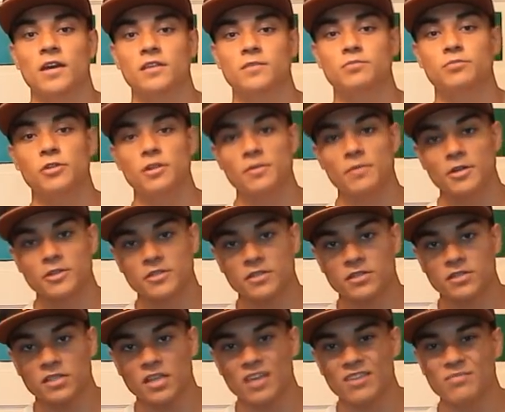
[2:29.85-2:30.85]
is pretty much the
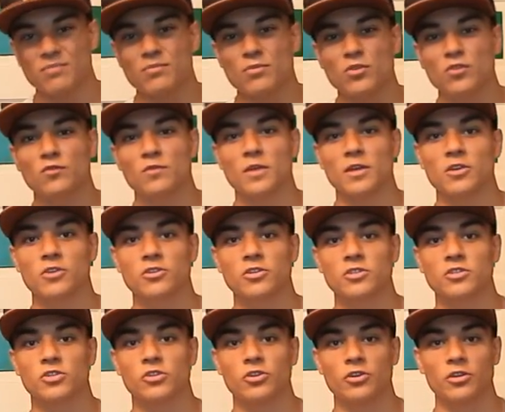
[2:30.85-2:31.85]
same movement. You're
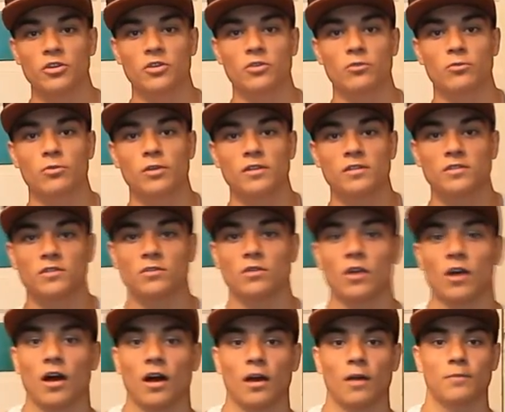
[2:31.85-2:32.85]
just turning your wrist
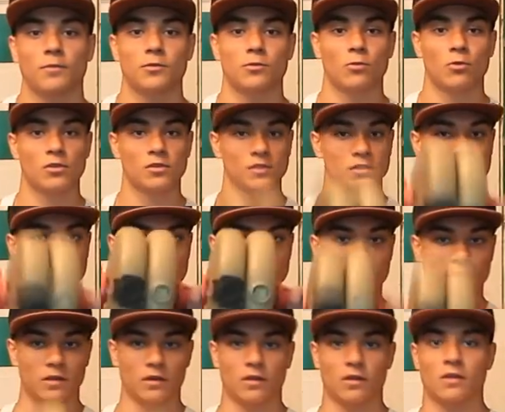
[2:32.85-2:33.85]
up towards the
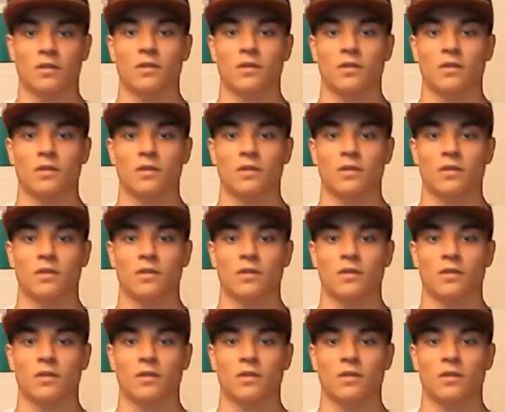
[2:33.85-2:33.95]
ceiling.